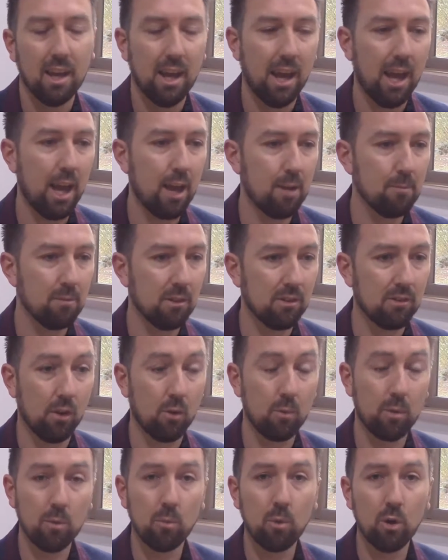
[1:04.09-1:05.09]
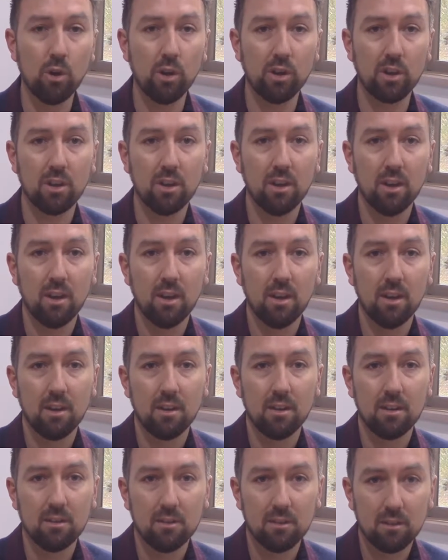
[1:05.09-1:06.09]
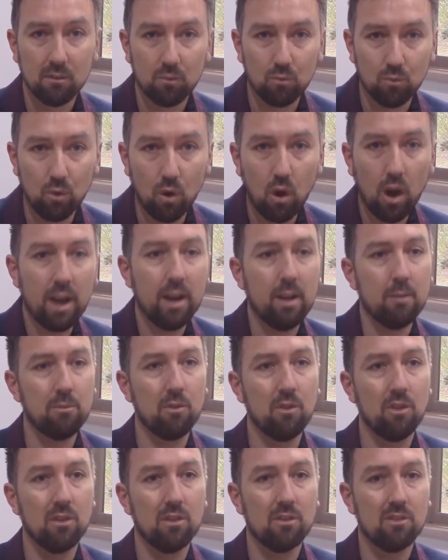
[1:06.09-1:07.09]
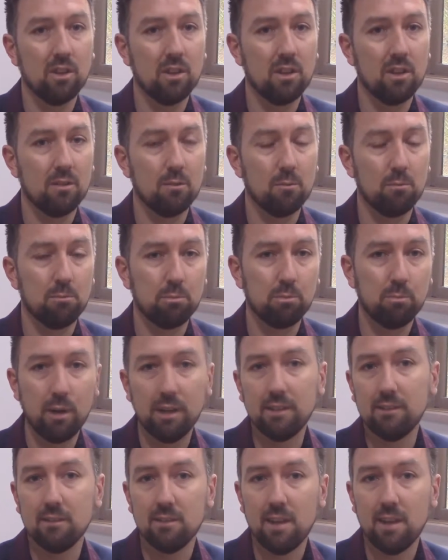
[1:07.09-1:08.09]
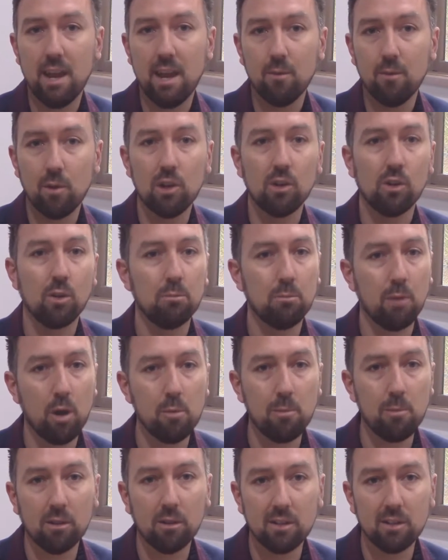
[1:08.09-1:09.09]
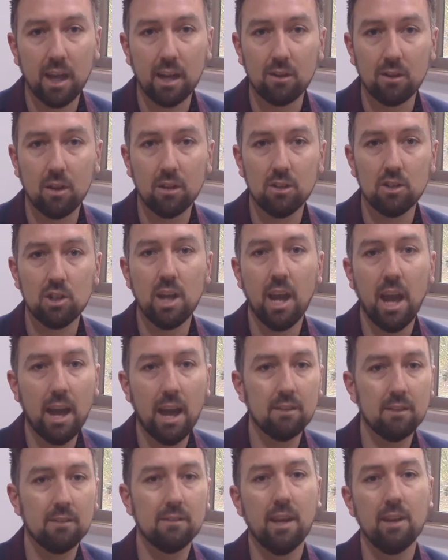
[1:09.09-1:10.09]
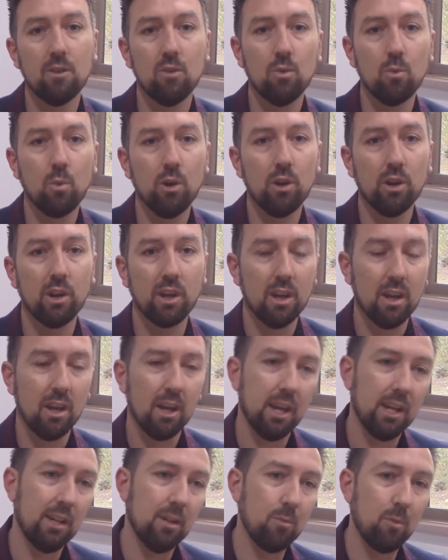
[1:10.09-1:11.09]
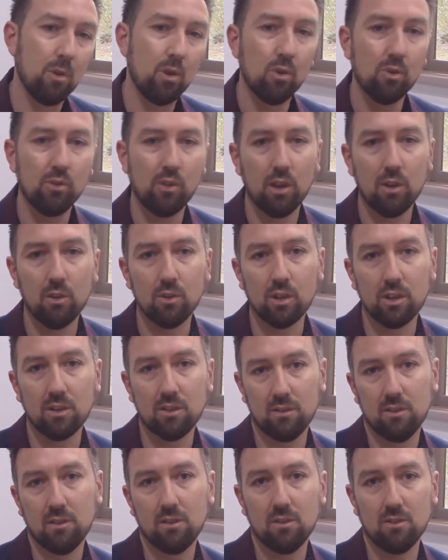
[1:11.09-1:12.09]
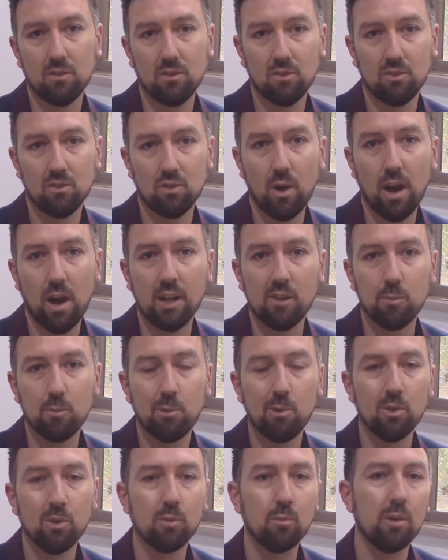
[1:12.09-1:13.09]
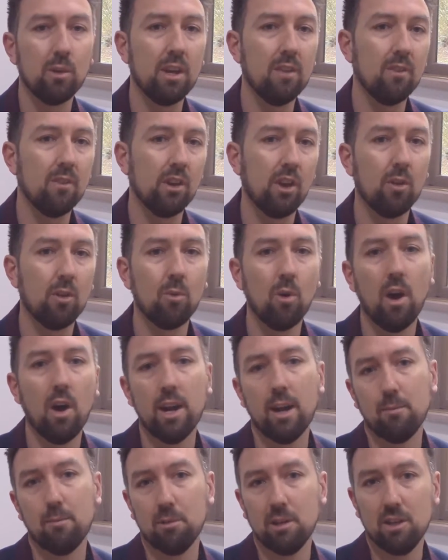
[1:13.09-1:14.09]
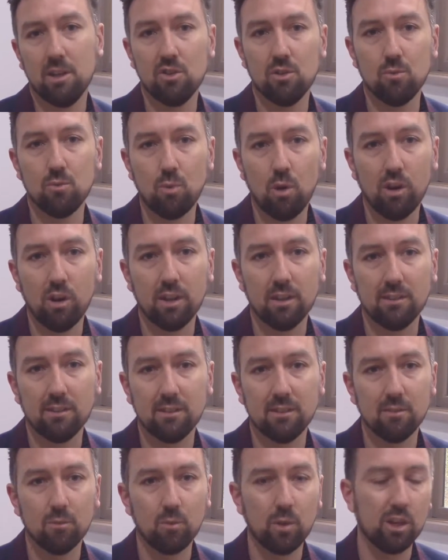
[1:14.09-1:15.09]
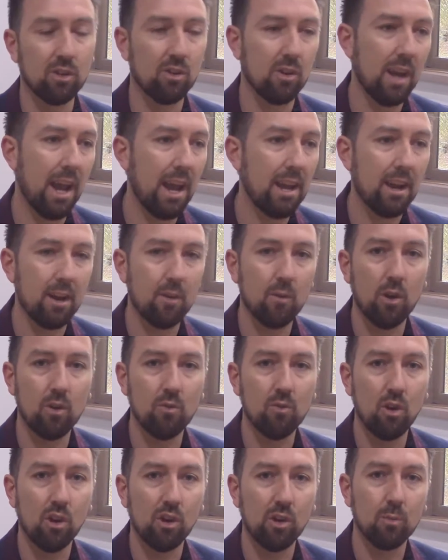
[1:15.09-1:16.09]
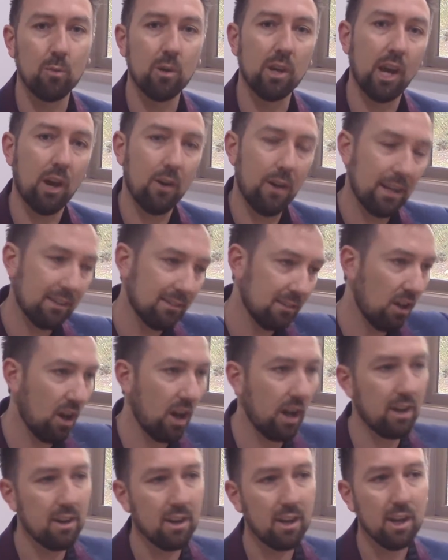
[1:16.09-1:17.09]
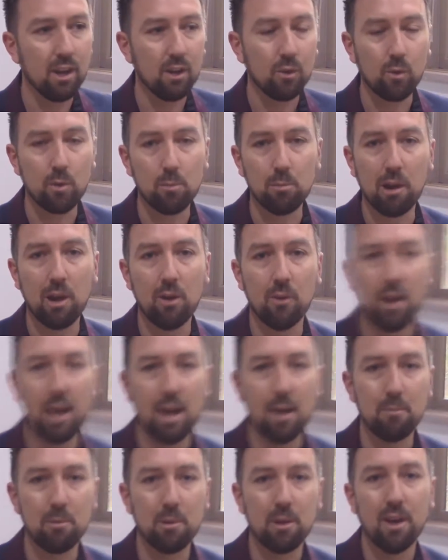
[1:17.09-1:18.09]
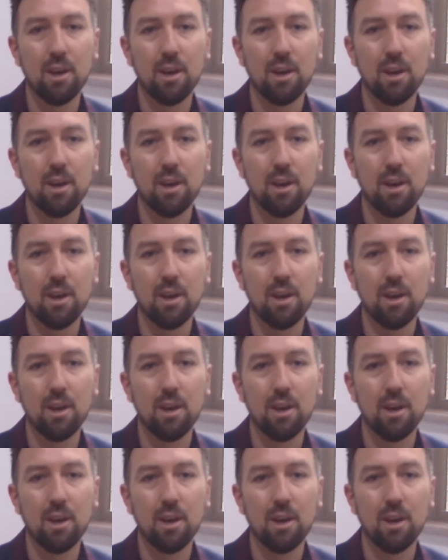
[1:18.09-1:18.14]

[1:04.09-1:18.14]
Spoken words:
So we work right up to the present day. We look at mobile technology, how does that all work? And then we also look at transport, and we even go right up into rockets. We create our own rocket, we go outside, we blow it up.